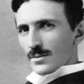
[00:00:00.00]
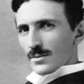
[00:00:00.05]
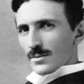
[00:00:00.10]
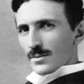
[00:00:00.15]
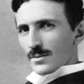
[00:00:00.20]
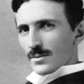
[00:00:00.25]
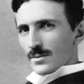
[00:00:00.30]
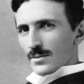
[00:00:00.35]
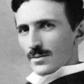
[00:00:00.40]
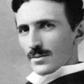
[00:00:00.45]

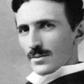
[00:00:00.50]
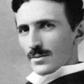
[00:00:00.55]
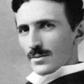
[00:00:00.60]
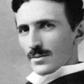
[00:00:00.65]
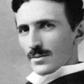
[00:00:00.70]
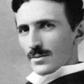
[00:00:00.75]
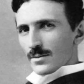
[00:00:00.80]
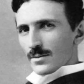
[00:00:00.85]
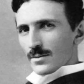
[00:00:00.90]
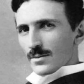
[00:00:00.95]

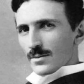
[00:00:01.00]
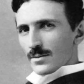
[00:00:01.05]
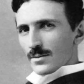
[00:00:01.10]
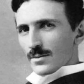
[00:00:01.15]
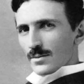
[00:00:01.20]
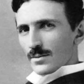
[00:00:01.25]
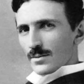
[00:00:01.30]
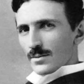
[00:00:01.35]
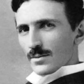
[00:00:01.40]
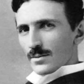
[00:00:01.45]

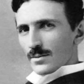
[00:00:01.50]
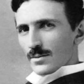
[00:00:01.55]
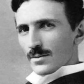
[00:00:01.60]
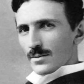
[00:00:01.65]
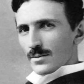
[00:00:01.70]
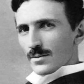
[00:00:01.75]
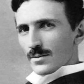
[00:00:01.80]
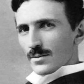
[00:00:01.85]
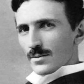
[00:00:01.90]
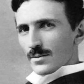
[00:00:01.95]

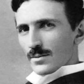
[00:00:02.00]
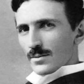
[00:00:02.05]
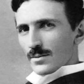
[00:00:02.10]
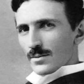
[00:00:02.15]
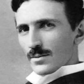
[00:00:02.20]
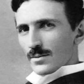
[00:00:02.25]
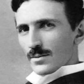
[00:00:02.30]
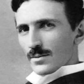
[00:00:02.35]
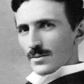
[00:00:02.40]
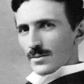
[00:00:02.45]

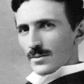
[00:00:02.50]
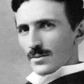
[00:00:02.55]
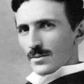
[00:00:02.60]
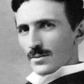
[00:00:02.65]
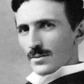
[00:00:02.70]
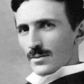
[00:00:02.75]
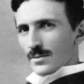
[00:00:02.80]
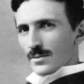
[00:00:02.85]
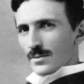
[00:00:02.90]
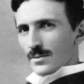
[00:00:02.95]

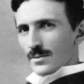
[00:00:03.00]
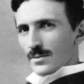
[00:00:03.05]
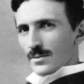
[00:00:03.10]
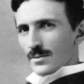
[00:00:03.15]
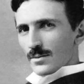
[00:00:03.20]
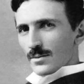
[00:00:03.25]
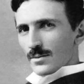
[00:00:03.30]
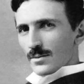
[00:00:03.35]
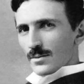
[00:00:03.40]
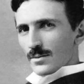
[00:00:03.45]

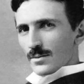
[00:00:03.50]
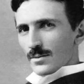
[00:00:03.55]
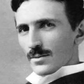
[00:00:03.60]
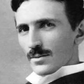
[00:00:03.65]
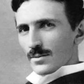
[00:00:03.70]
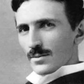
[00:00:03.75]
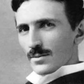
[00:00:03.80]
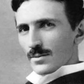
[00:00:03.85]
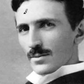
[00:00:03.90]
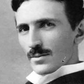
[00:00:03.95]

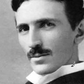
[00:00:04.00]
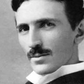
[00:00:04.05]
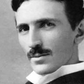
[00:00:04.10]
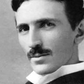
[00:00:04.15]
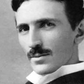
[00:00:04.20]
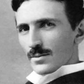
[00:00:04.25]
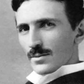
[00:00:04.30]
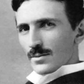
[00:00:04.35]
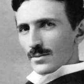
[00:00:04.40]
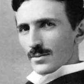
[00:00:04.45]

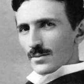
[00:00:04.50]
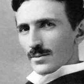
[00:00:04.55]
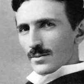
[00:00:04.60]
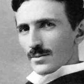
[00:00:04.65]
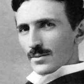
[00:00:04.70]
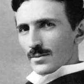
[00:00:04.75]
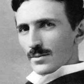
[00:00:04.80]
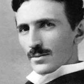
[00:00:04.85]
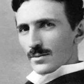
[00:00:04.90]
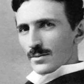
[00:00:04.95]

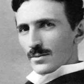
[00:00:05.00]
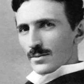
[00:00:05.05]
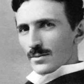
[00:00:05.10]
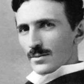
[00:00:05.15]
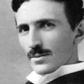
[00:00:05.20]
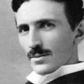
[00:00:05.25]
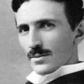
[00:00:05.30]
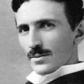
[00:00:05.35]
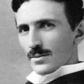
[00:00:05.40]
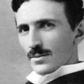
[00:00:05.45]

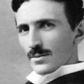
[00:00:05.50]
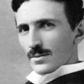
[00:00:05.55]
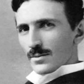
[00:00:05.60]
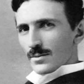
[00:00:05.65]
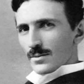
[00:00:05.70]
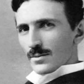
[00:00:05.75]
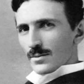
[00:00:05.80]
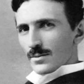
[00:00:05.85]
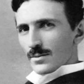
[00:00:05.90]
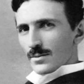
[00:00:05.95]

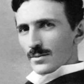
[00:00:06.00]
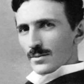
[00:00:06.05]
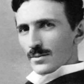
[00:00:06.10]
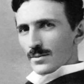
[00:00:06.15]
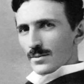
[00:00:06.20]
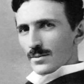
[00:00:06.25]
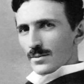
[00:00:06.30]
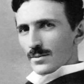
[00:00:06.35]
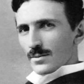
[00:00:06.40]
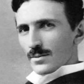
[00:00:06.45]

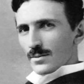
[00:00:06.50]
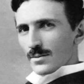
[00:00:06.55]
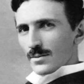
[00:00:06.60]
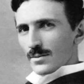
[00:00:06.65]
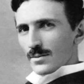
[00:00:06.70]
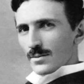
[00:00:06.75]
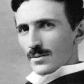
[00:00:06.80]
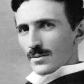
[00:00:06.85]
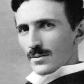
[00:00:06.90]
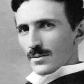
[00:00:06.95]

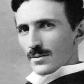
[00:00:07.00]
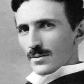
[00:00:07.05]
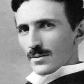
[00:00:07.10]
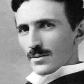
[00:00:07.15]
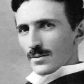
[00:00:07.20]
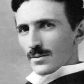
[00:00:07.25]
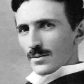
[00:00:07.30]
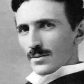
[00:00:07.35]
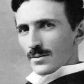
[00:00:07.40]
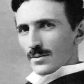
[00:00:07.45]

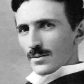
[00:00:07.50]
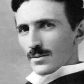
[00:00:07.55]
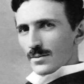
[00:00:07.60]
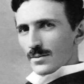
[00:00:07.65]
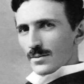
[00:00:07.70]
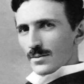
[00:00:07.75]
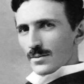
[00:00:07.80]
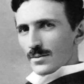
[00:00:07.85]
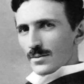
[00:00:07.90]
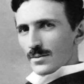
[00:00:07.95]
No words are spoken by the person on screen.